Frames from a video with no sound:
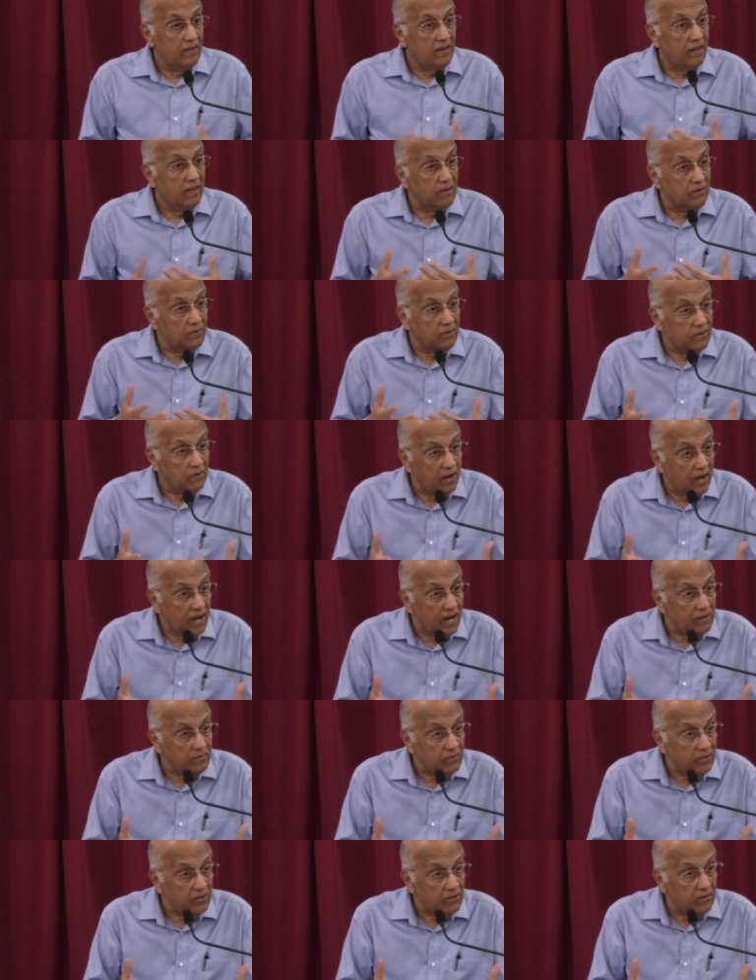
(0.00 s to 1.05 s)
I know I
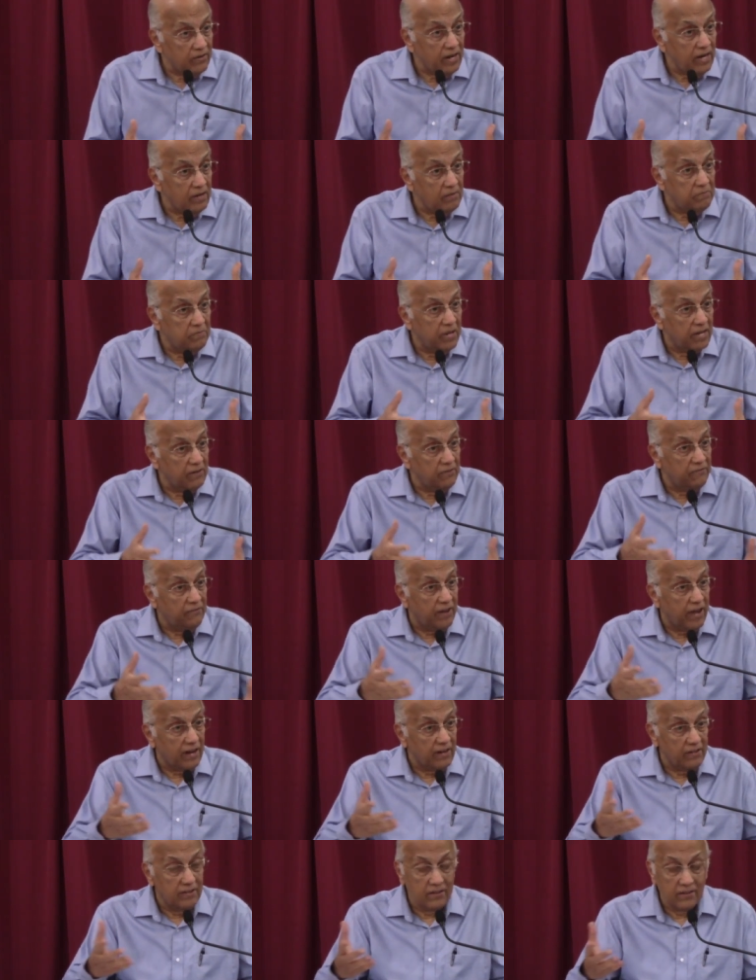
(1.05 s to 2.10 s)
am the great
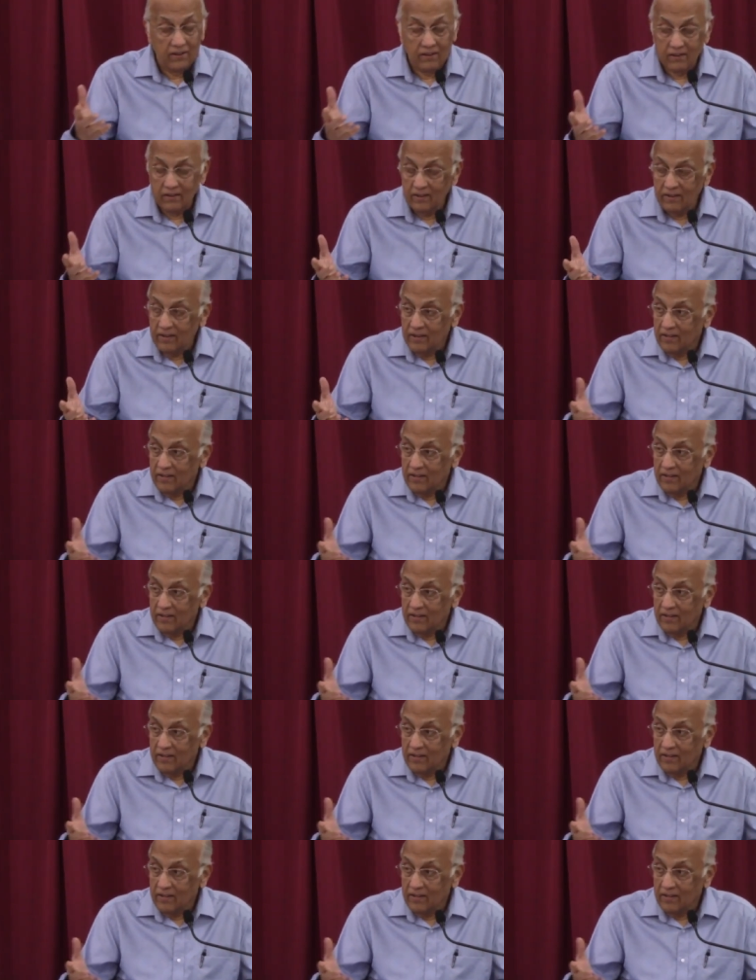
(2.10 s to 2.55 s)
benefactor,